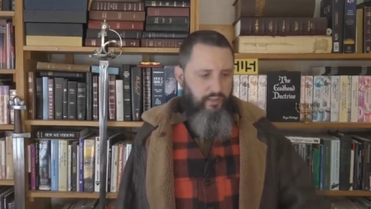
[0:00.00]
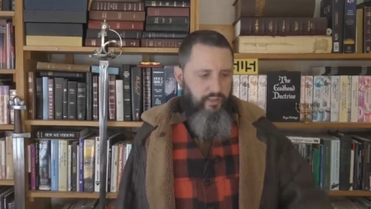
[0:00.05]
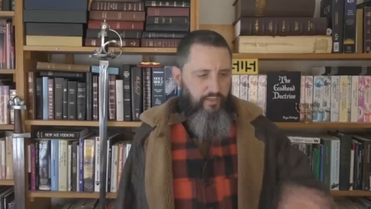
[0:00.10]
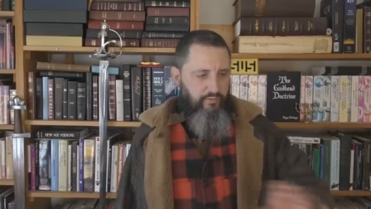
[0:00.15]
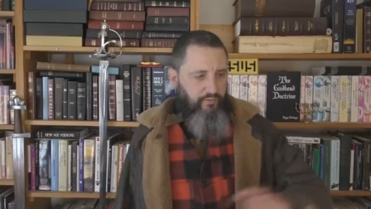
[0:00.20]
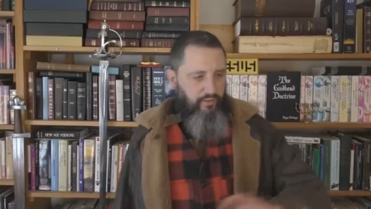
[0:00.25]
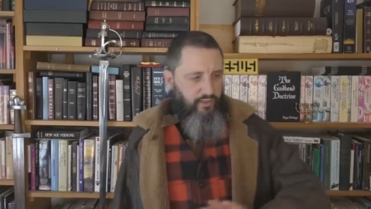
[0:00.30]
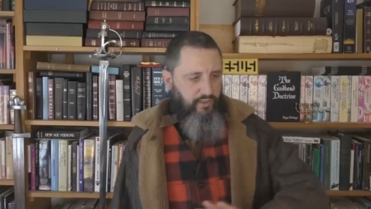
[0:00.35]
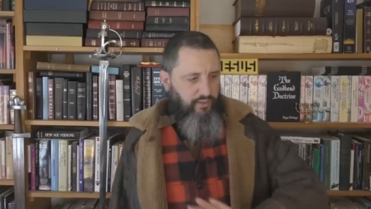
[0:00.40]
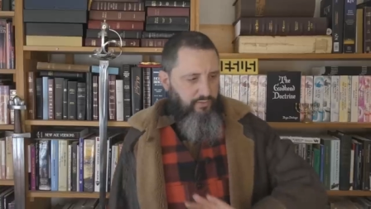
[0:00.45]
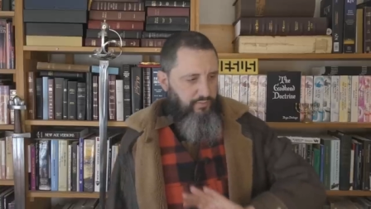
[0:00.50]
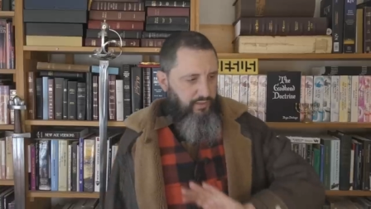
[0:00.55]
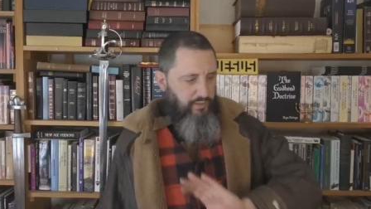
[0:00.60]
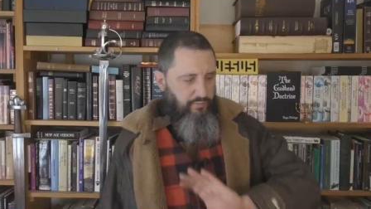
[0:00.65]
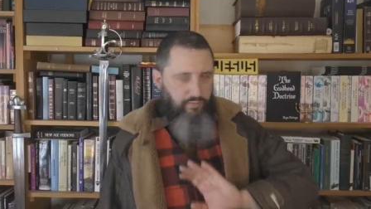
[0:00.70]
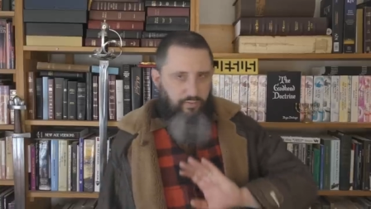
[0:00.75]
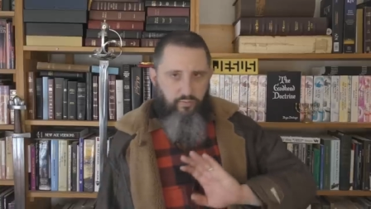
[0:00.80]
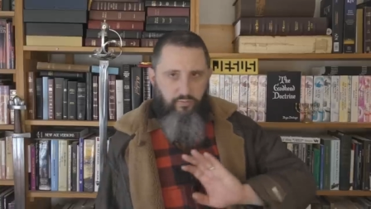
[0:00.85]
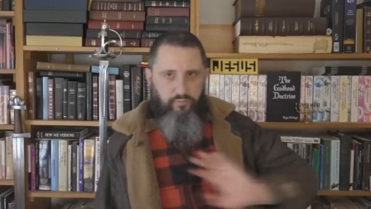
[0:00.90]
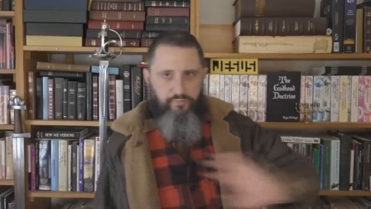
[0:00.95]
Get rid of these
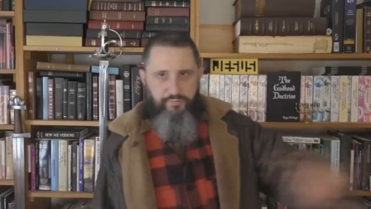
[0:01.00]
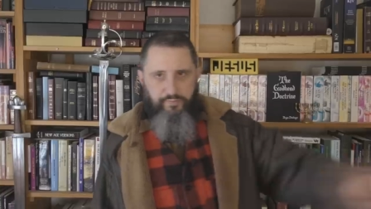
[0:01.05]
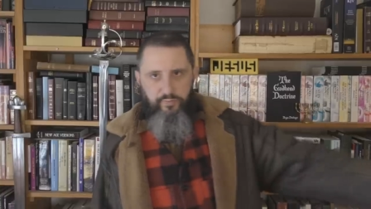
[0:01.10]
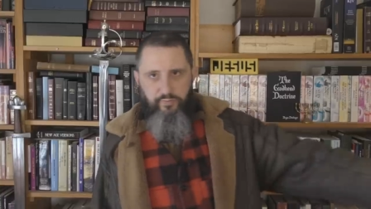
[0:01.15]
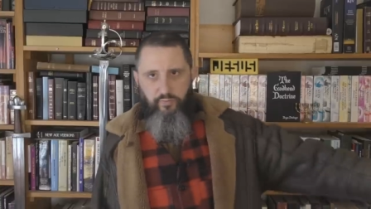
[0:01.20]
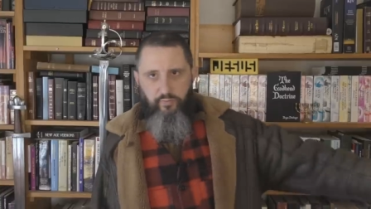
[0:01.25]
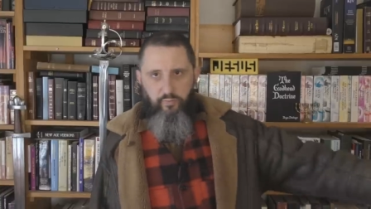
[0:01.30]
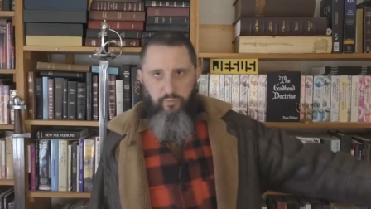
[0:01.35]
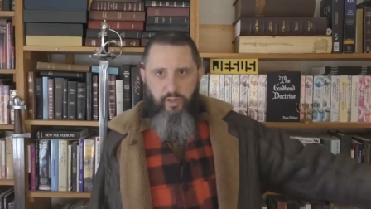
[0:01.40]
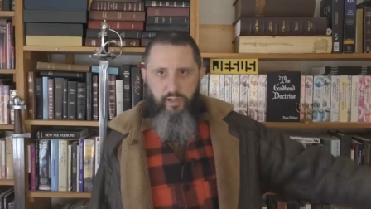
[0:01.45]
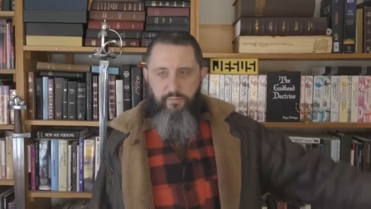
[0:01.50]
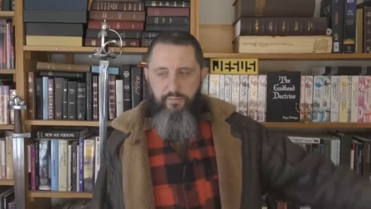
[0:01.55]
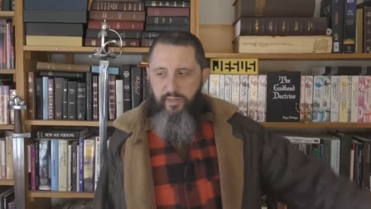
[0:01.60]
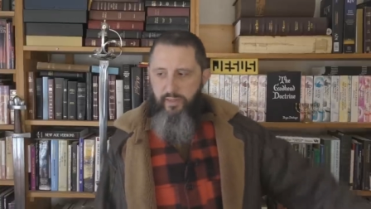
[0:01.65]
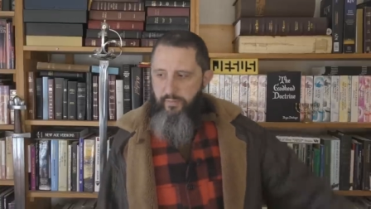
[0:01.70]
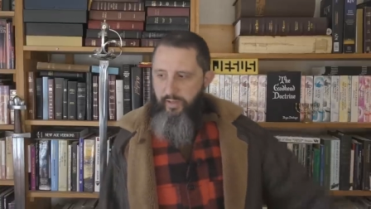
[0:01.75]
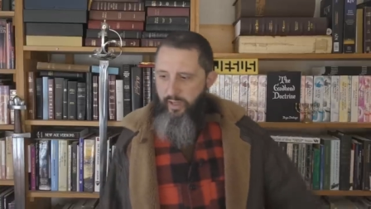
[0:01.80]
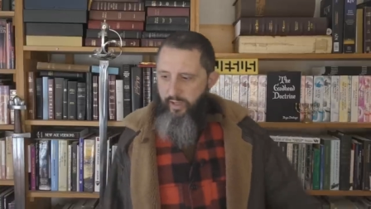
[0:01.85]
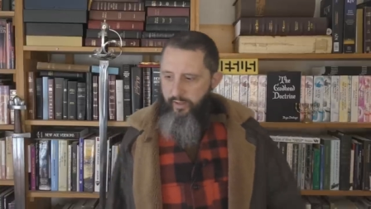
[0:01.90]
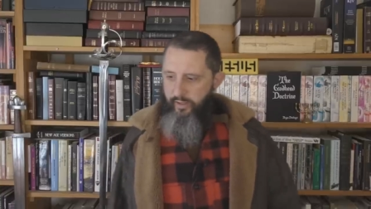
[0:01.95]
people, wipe
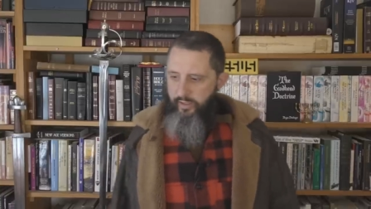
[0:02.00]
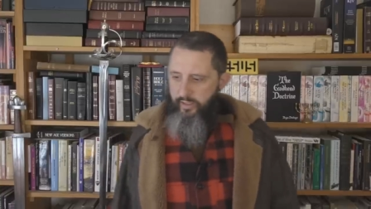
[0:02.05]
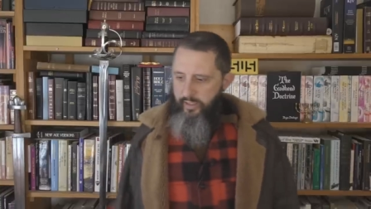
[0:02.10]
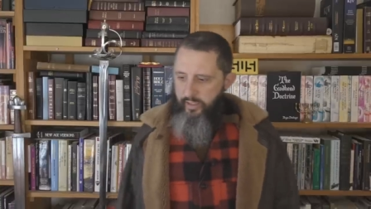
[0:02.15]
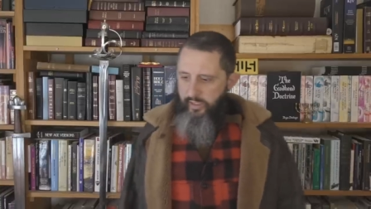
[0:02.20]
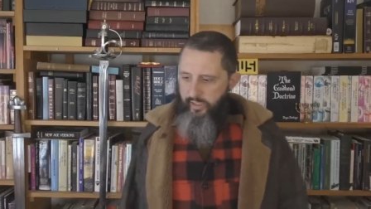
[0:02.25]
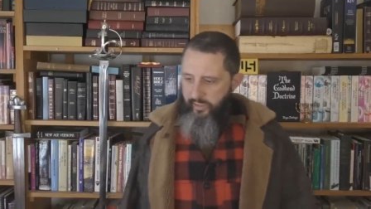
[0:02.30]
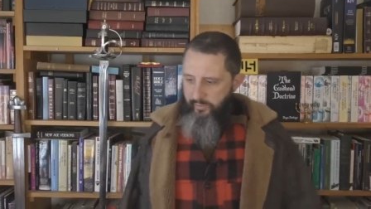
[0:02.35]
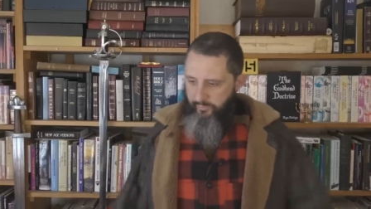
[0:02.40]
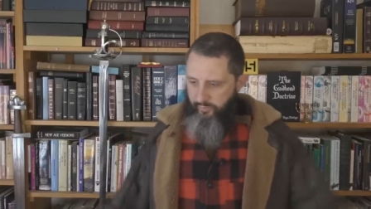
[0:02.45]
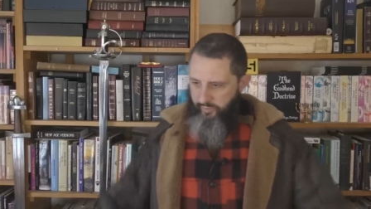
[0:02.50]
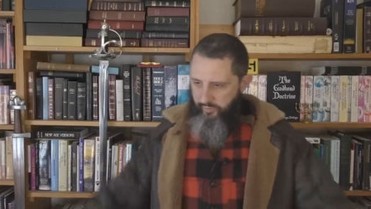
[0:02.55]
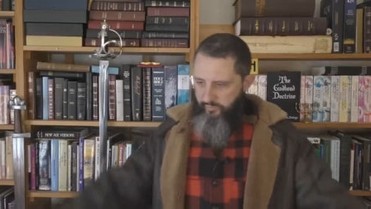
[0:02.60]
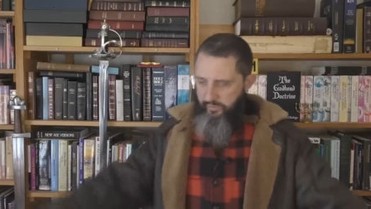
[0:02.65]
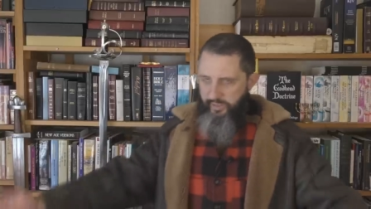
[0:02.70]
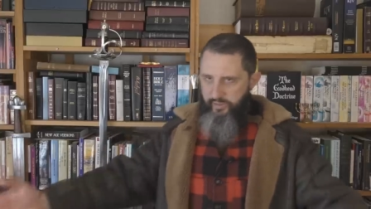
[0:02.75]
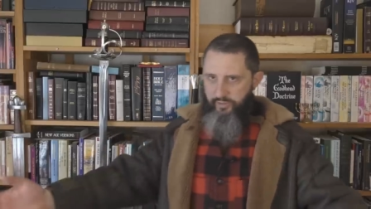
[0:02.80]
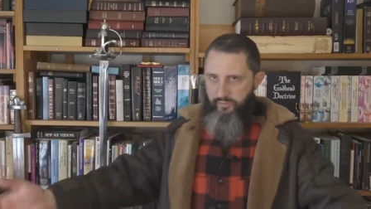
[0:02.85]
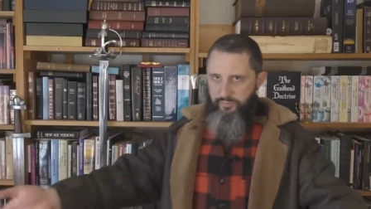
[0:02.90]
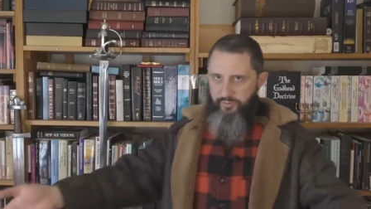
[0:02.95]
them out, and I'm going to
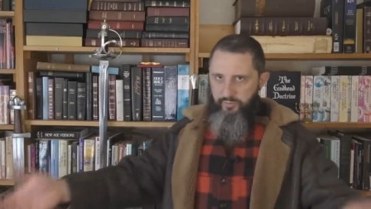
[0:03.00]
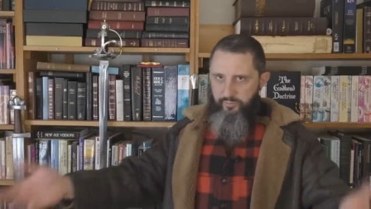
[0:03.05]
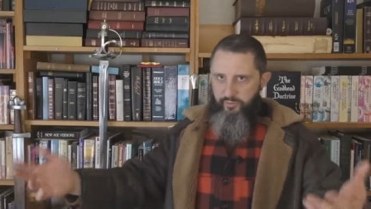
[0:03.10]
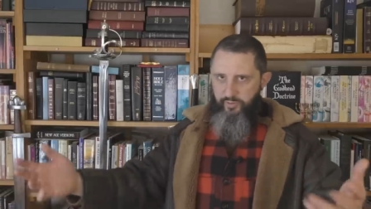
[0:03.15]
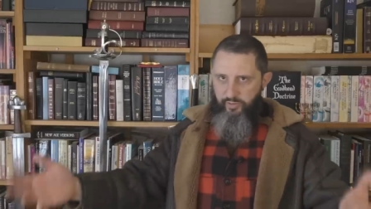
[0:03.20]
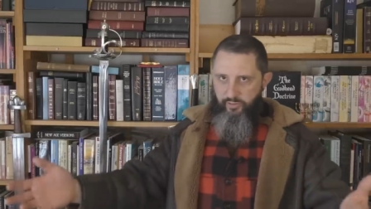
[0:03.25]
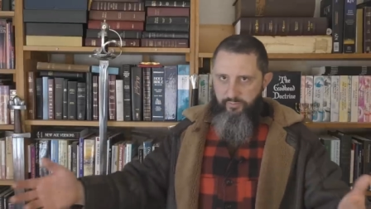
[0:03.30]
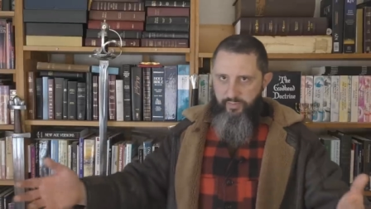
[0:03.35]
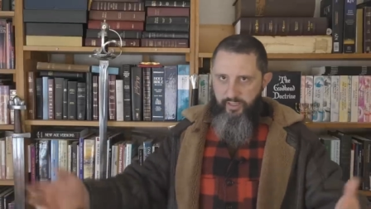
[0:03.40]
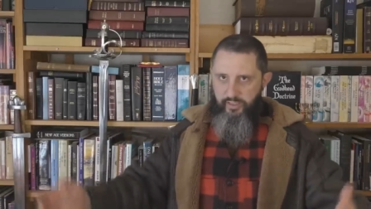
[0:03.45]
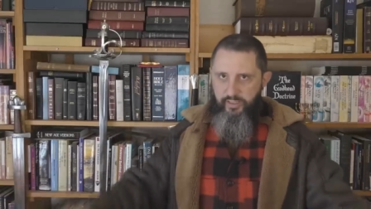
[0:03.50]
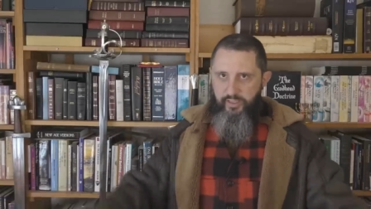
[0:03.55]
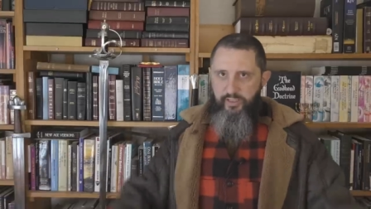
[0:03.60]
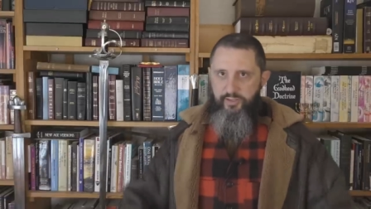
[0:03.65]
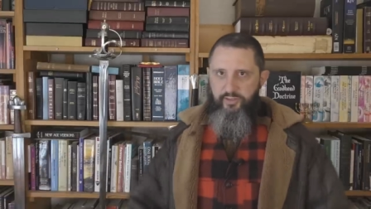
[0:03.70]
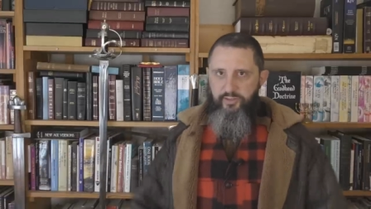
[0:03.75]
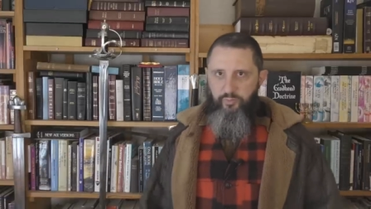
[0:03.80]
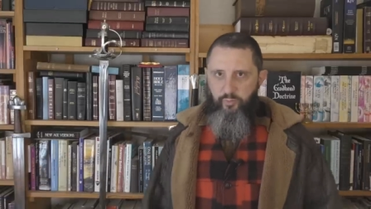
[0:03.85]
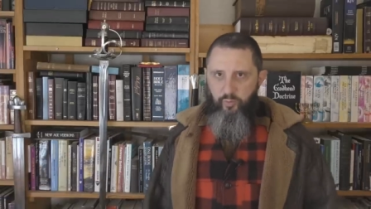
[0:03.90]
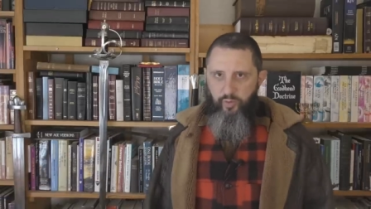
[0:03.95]
raise up some real men to
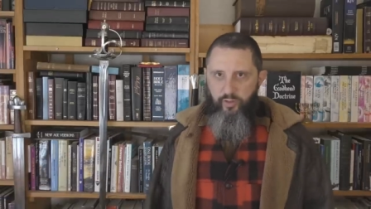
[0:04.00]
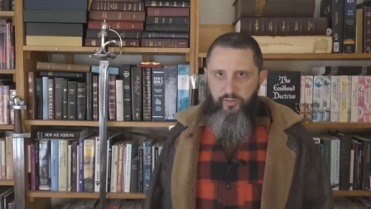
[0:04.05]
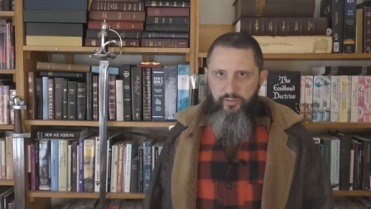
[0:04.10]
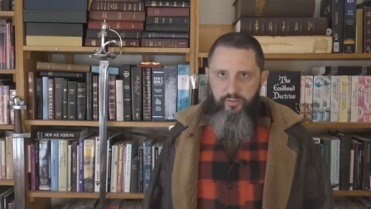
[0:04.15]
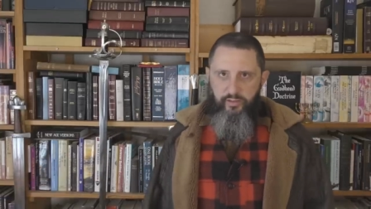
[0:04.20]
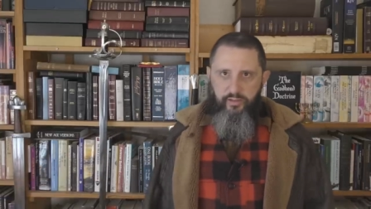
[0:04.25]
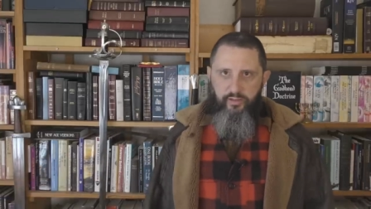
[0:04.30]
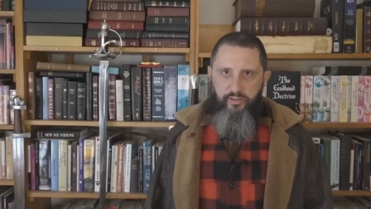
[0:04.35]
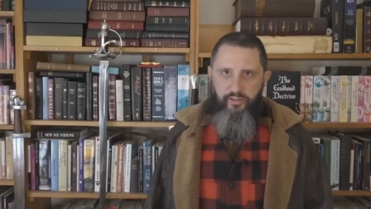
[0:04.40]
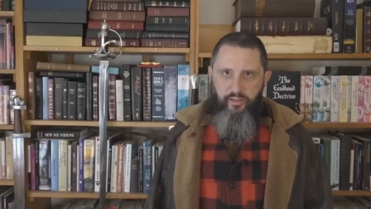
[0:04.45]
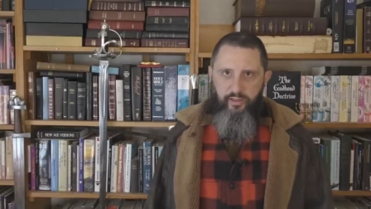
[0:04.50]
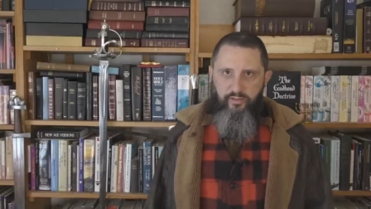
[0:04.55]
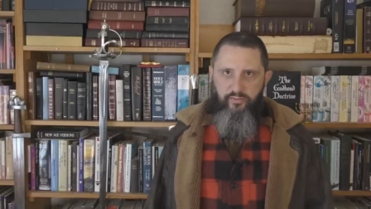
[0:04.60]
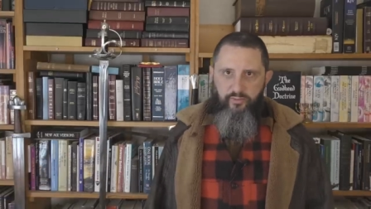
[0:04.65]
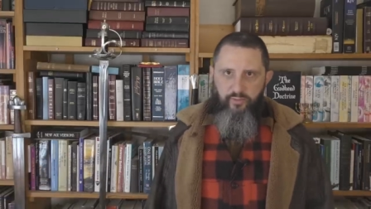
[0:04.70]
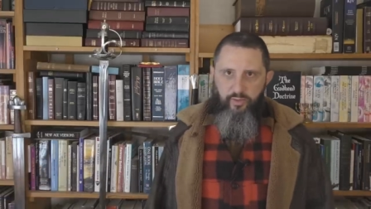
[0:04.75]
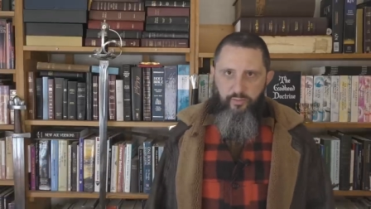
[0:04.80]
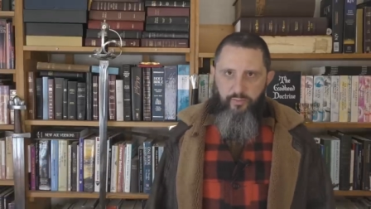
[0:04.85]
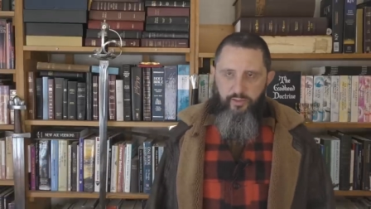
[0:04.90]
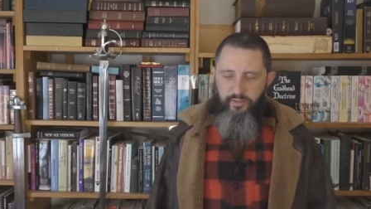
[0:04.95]
get some work done here
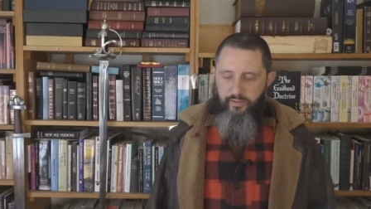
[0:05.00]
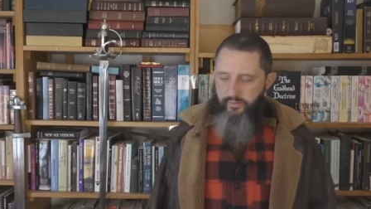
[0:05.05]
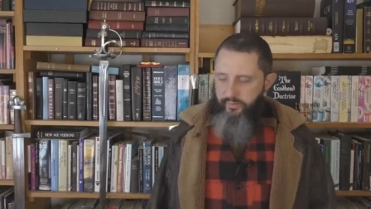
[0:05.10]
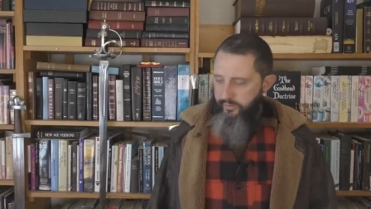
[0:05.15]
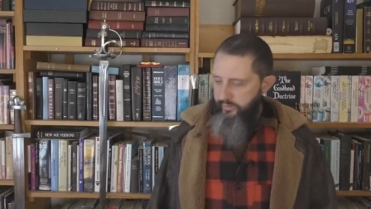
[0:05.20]
for me.